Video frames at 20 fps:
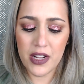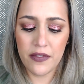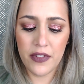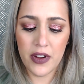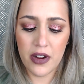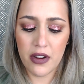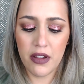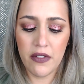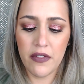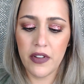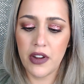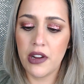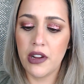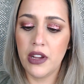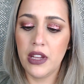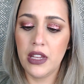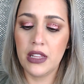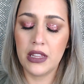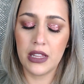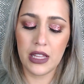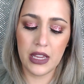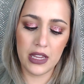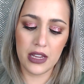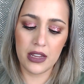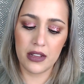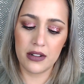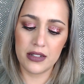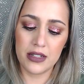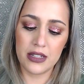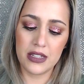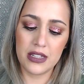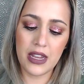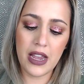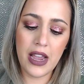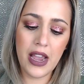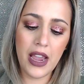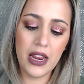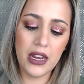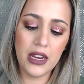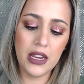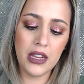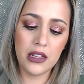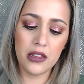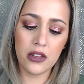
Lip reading: very, very like tiny